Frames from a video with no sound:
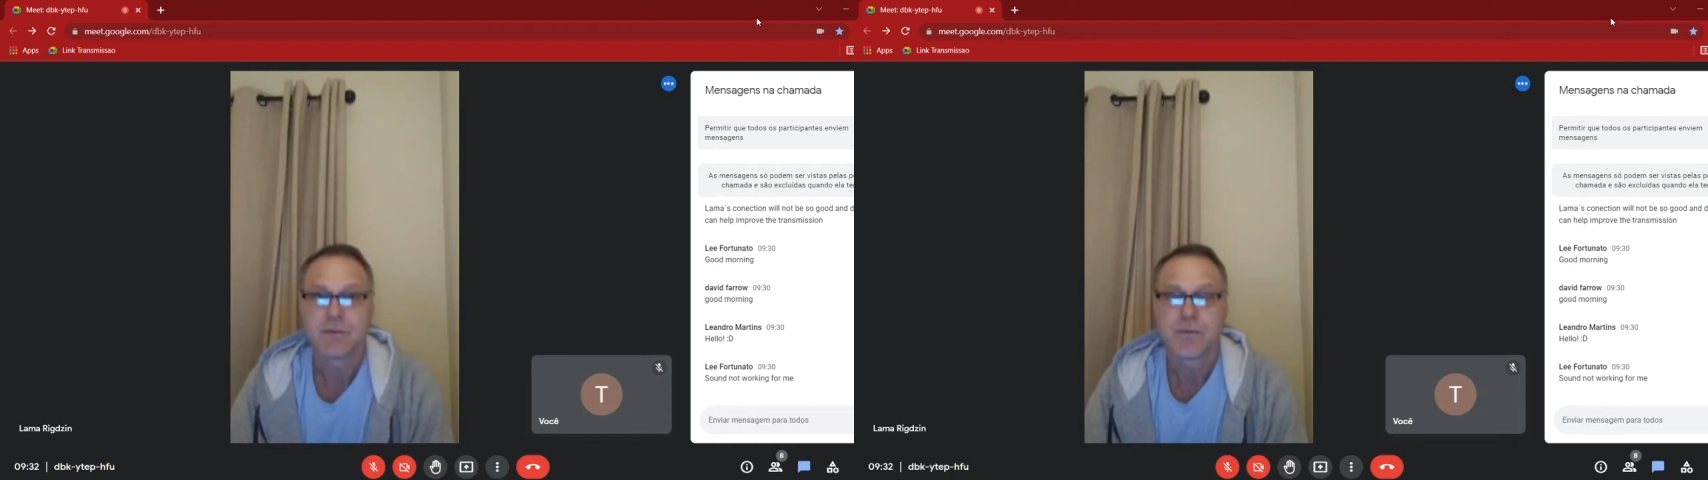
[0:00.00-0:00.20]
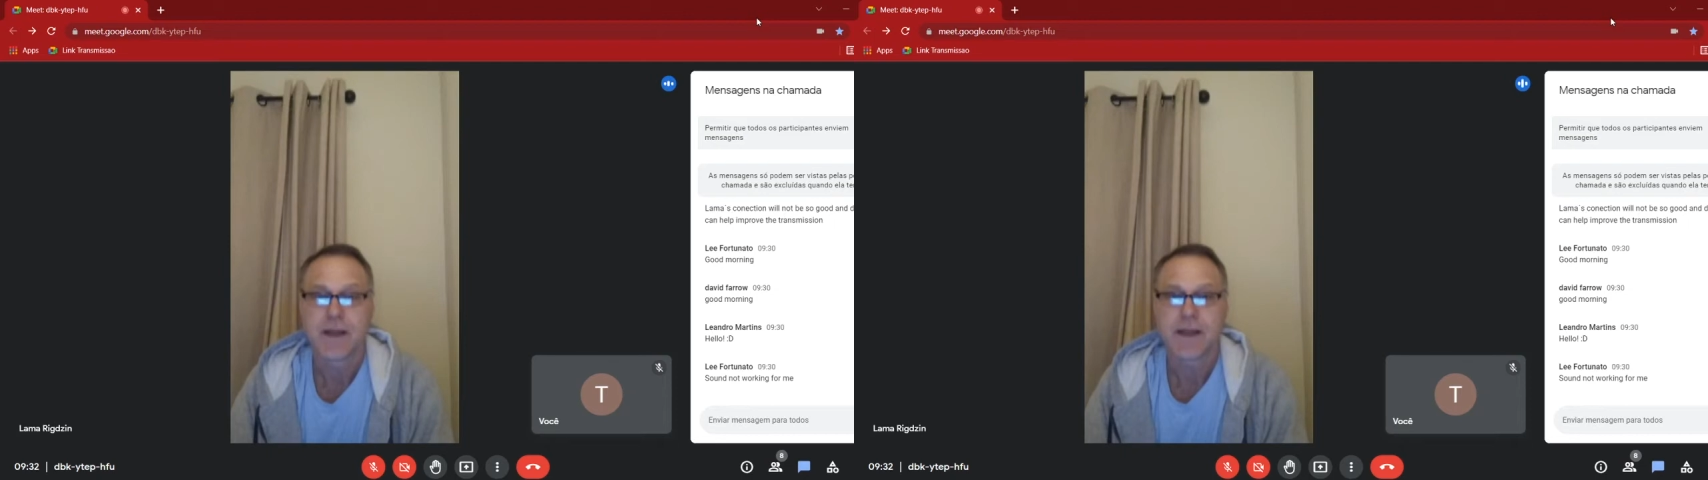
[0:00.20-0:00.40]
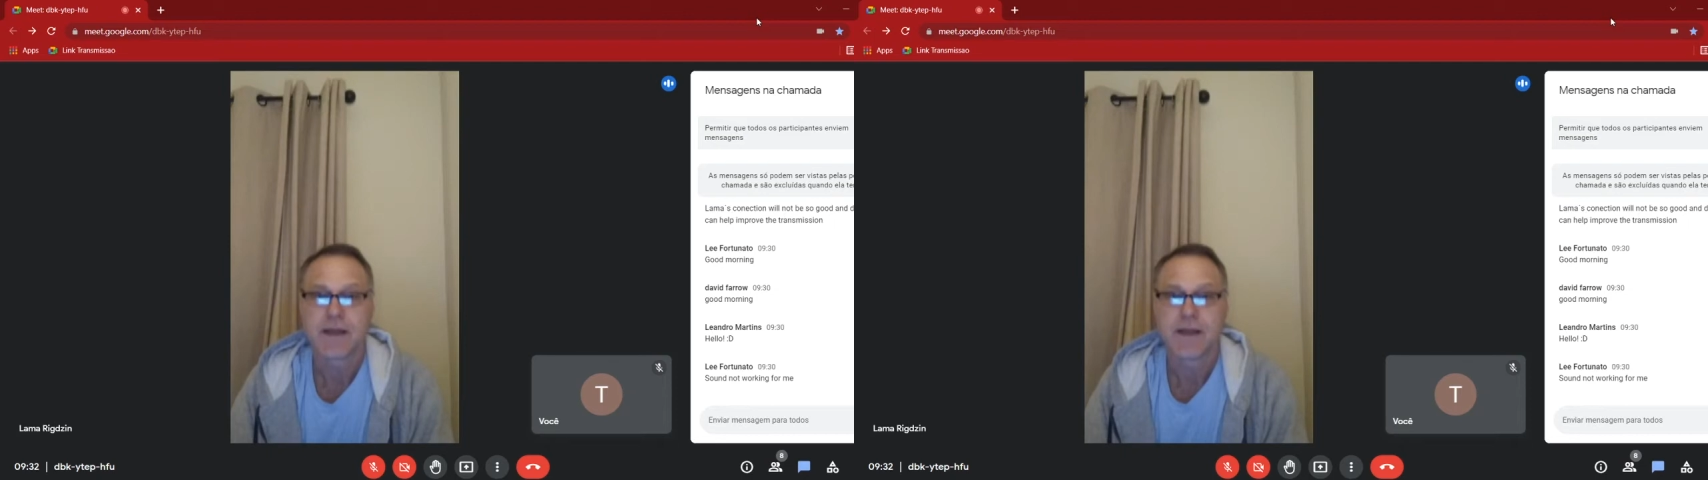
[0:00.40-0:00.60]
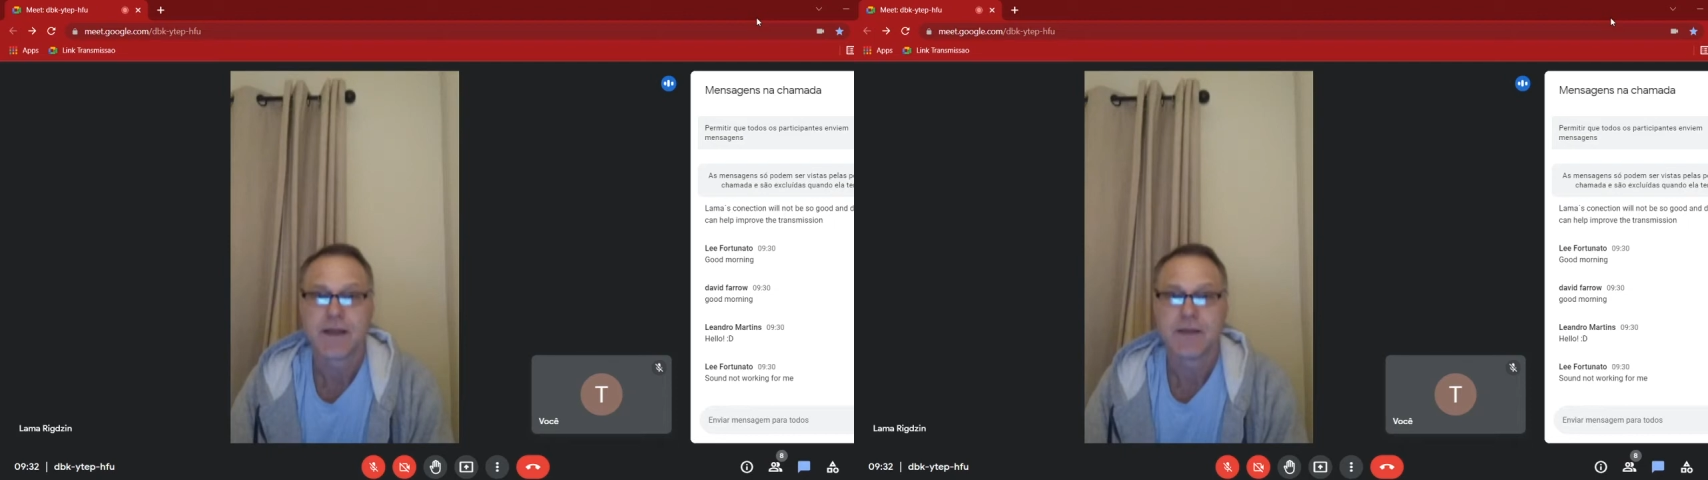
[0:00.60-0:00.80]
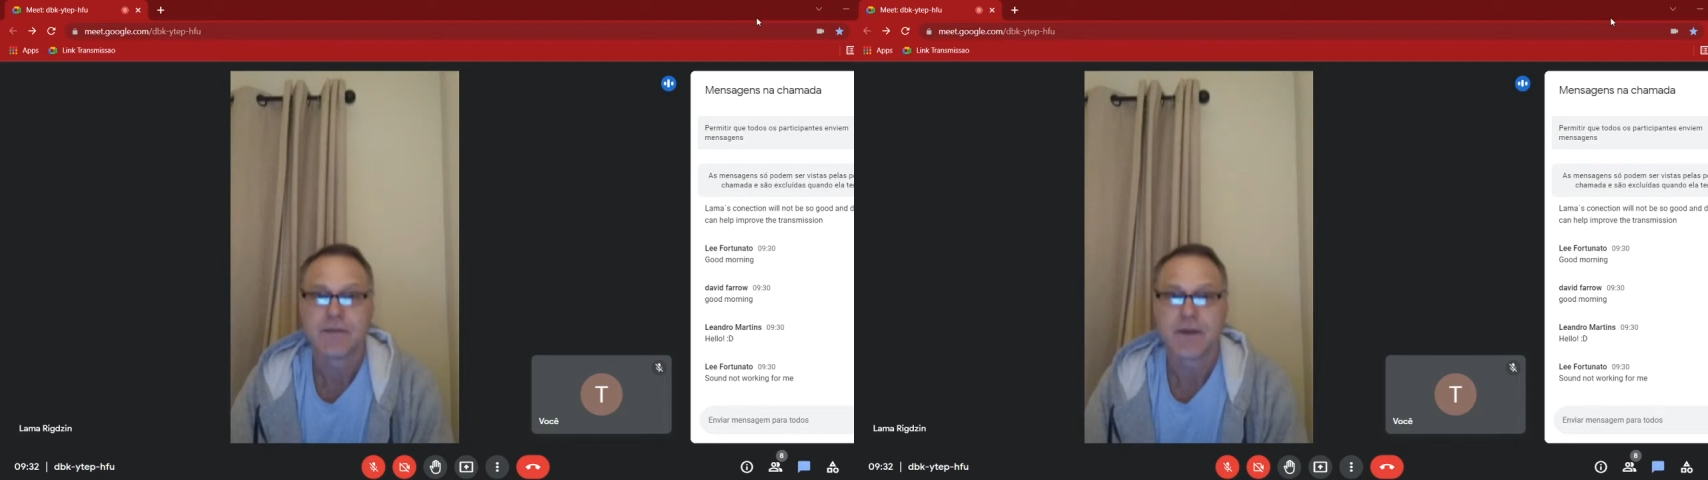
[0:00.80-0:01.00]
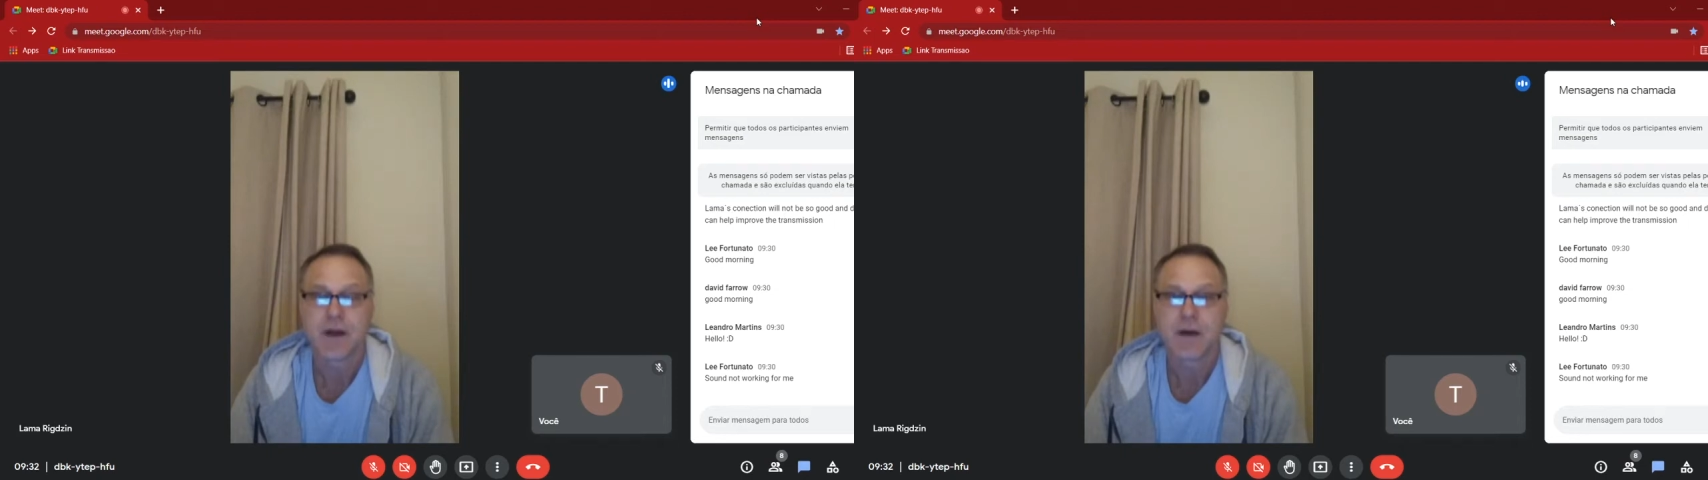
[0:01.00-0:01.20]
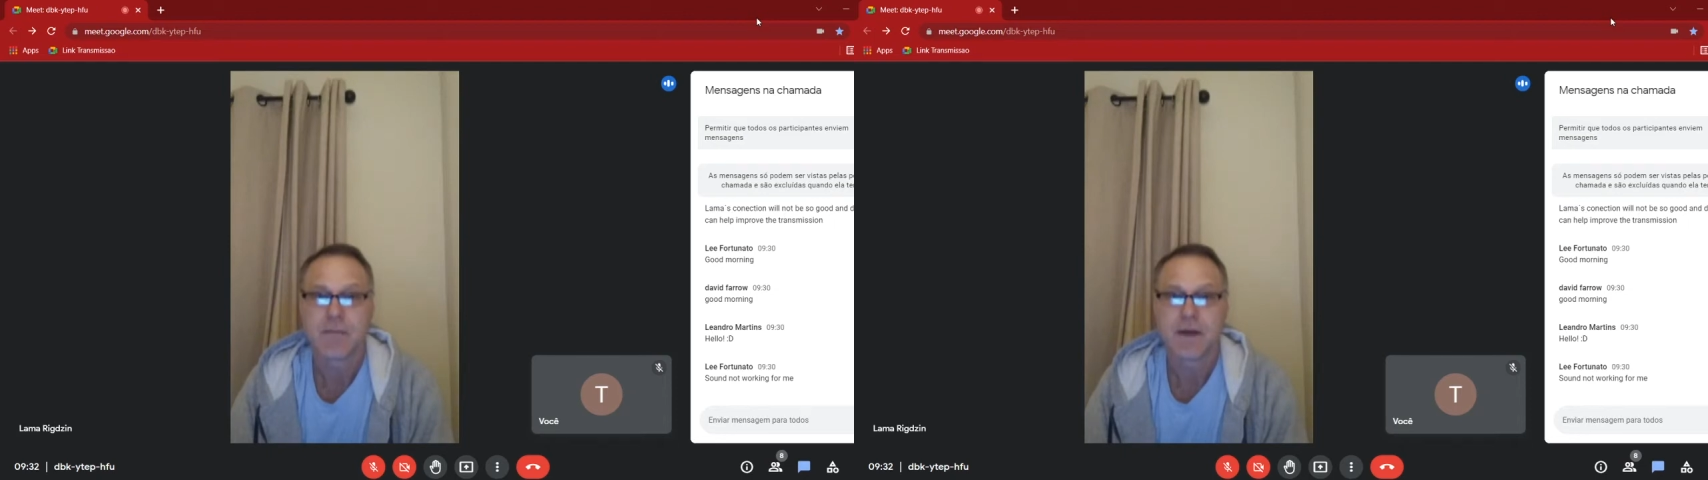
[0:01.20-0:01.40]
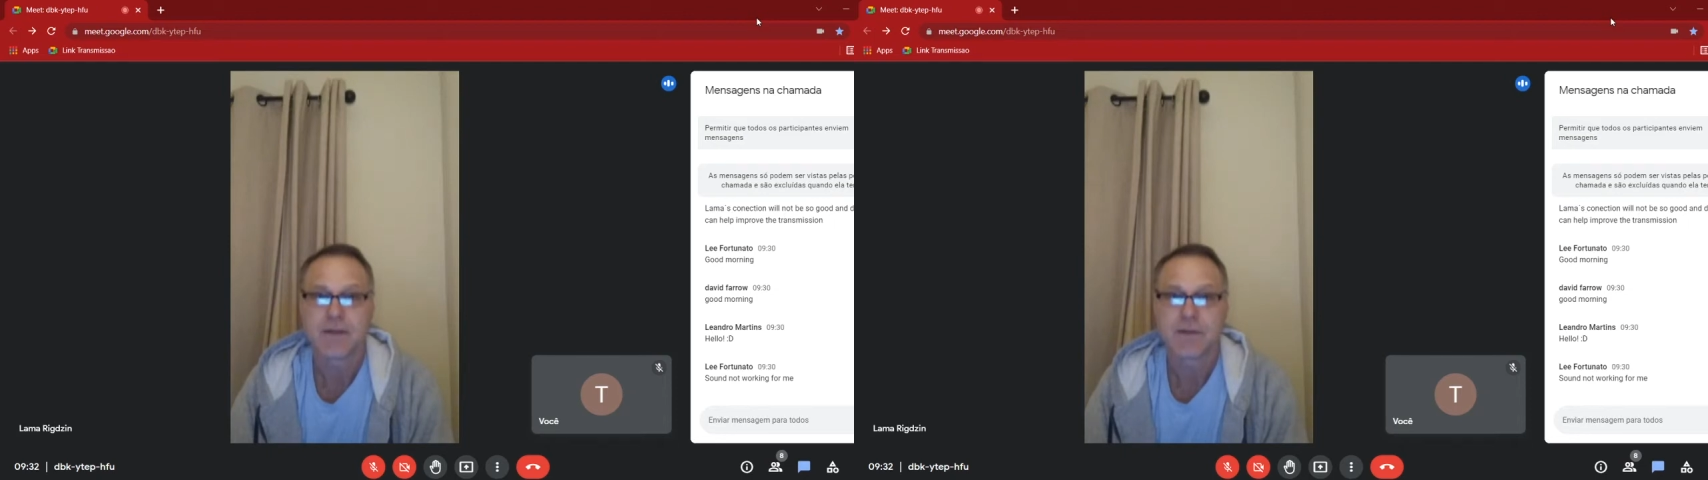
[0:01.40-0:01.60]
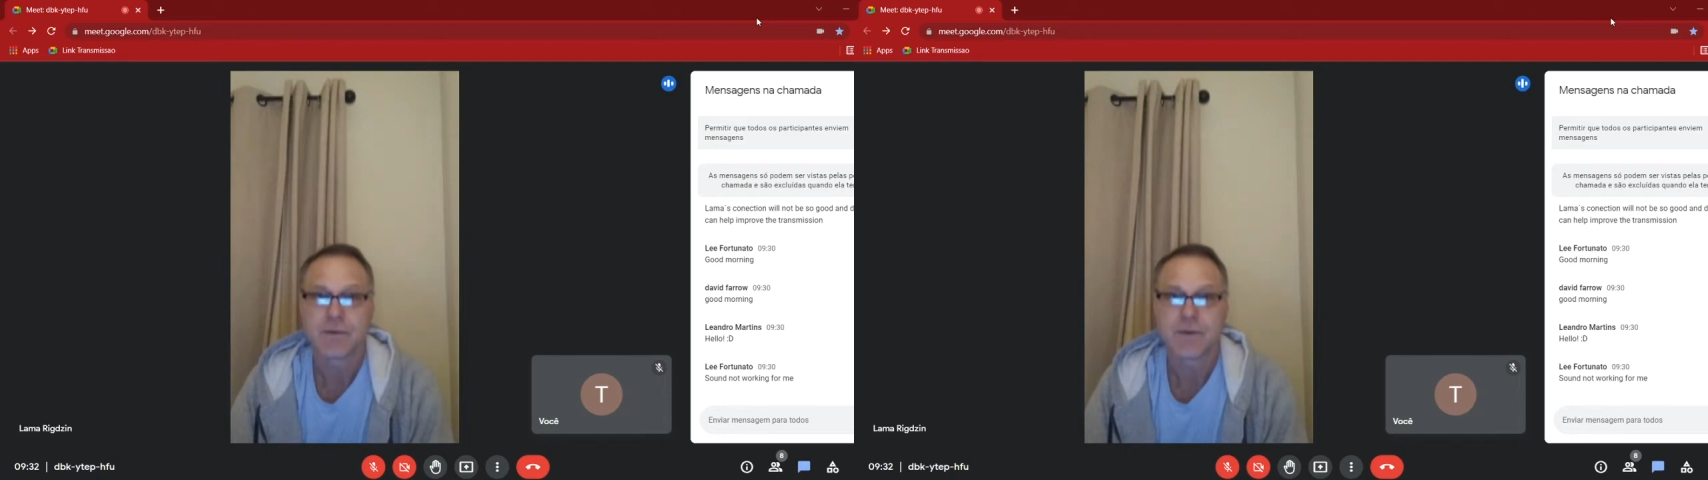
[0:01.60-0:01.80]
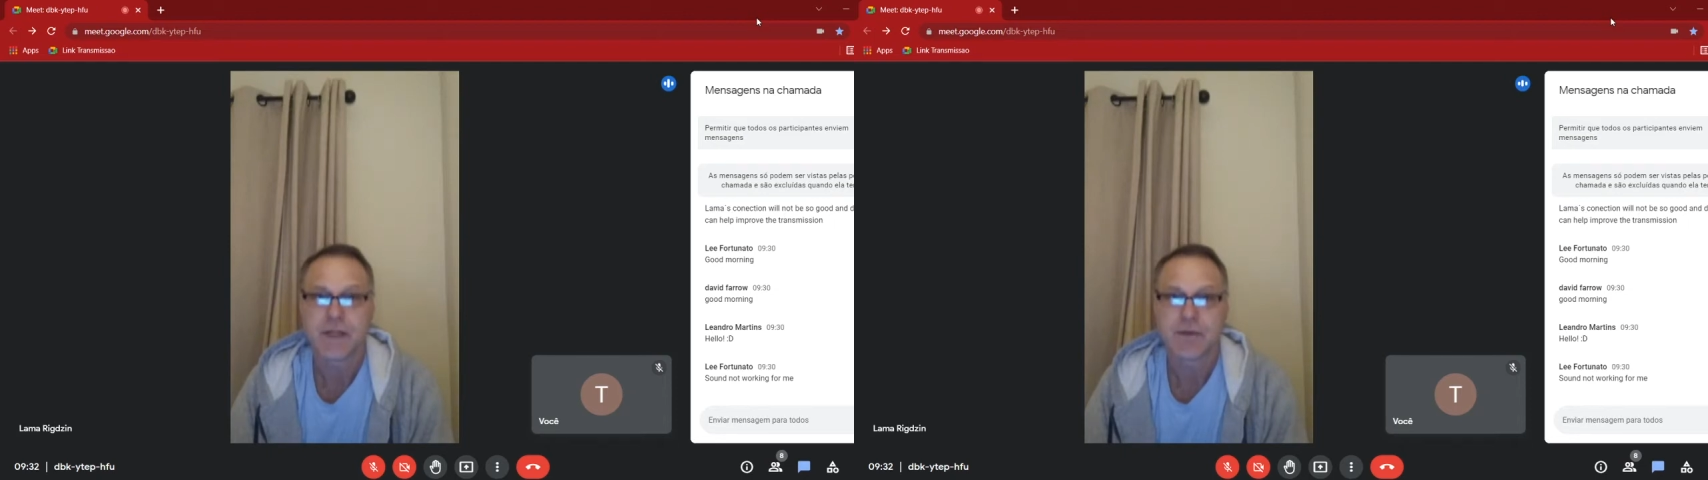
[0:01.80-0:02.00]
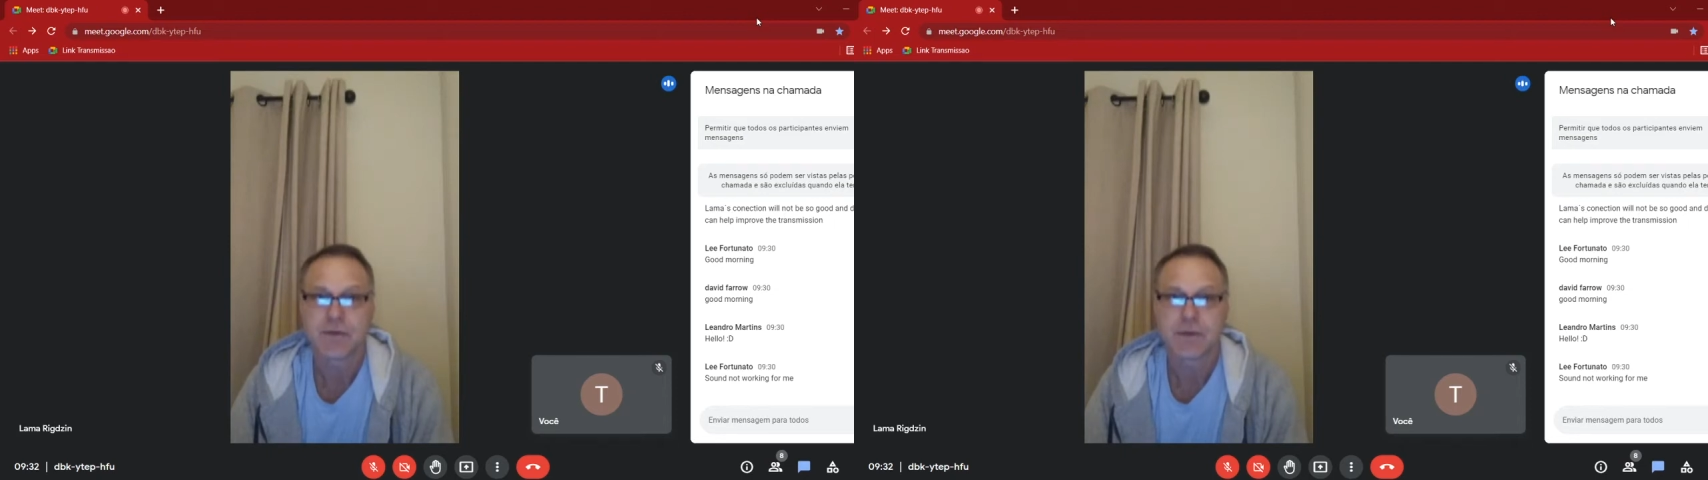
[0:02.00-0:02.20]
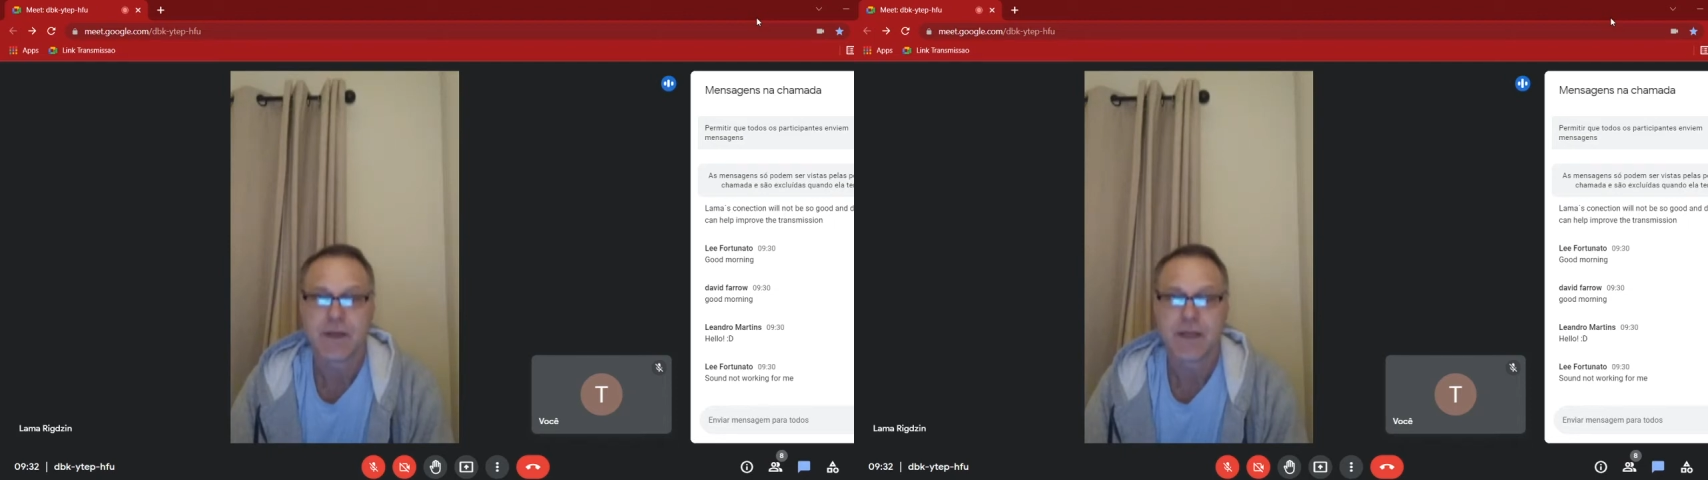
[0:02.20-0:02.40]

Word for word: recognize our mind's own nature